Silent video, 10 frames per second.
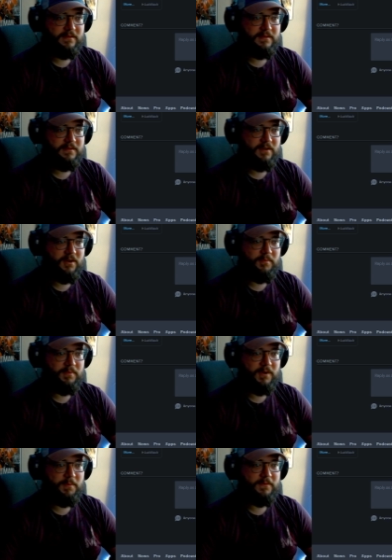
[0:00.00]

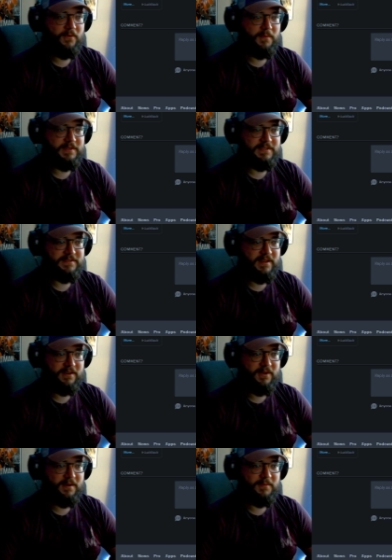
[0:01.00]
Her performance is
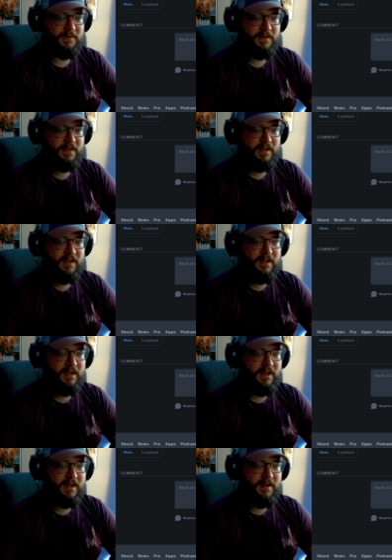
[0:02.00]
incredible.
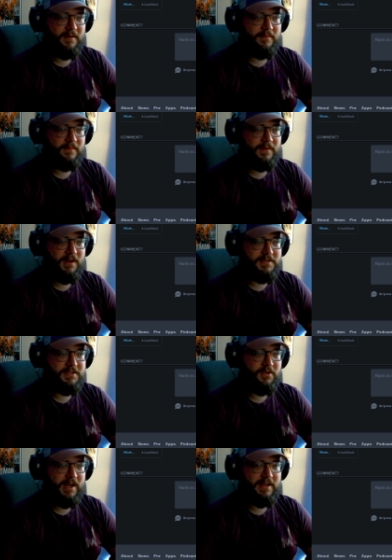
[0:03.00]

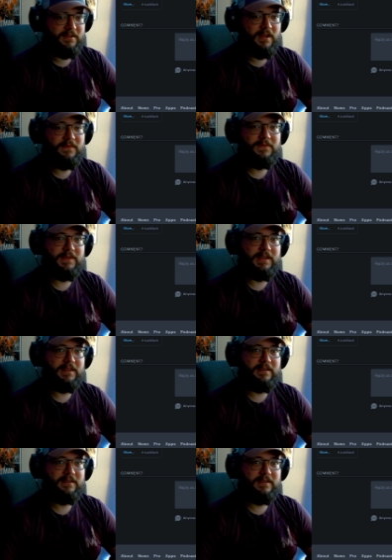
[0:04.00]
Also, I love that
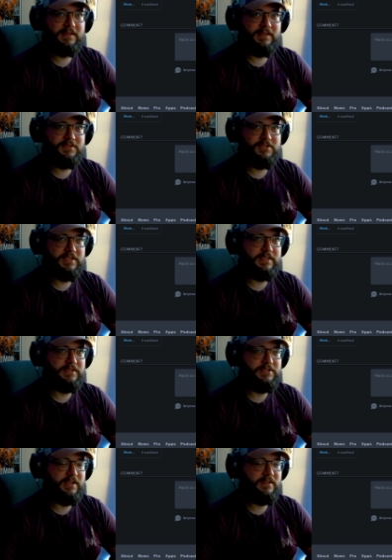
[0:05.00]
there's just a
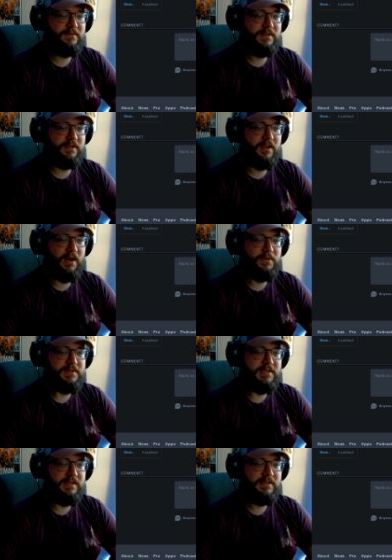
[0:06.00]
genuine
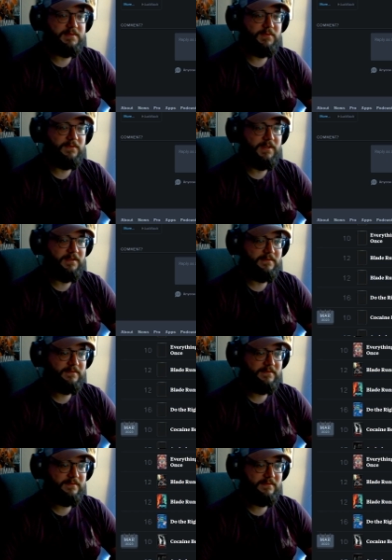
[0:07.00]
ghost in this movie.
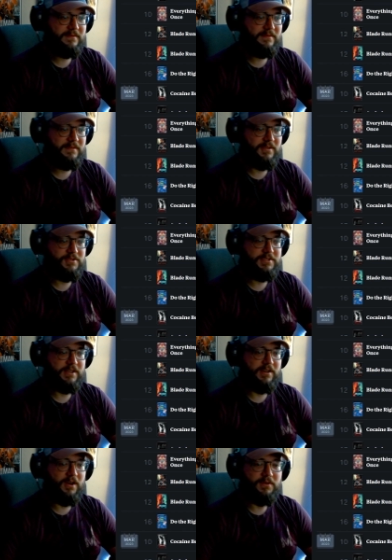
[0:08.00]
There's just a
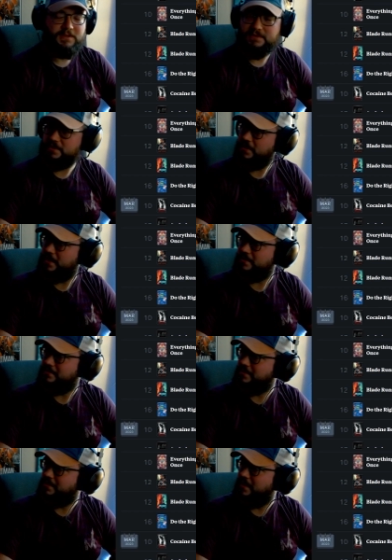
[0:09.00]
ghost. Did you know that?
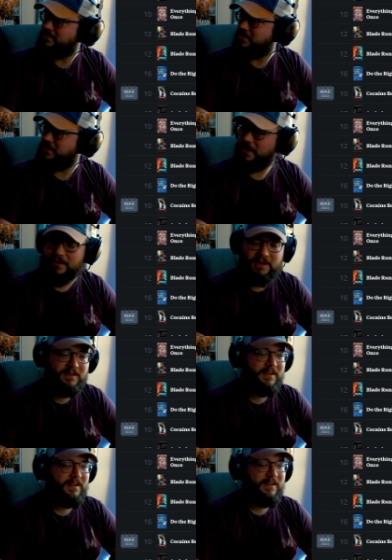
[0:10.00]
I've shown you that, right?
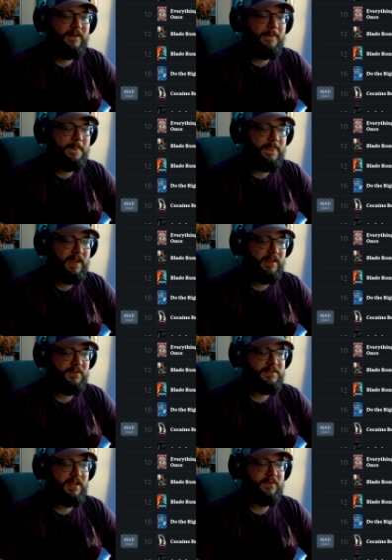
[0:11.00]
And
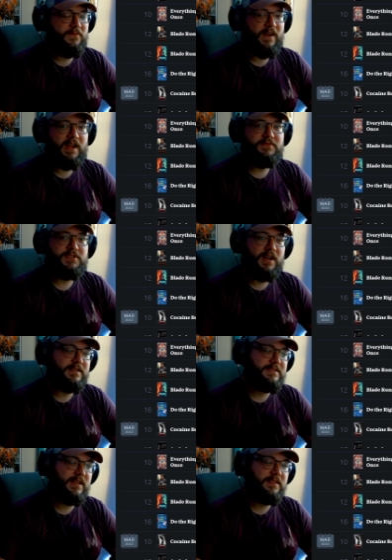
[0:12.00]
there's like 5
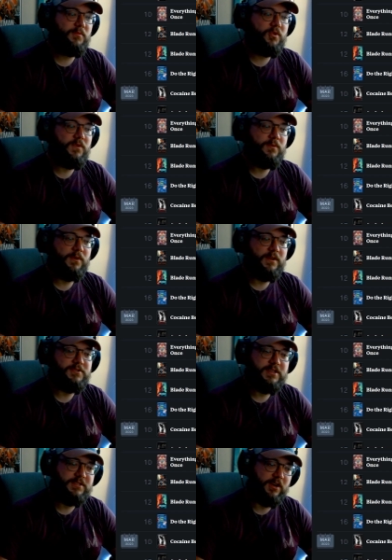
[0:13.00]
shots in the movie where there's
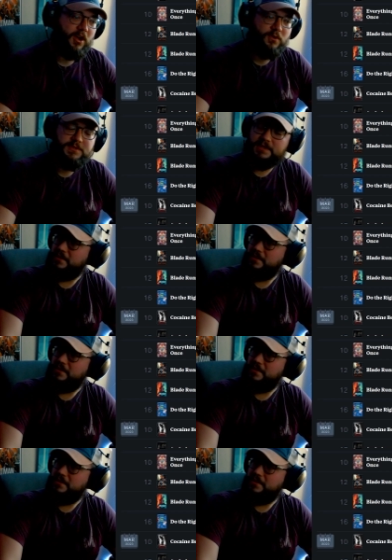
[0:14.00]
just a ghost in the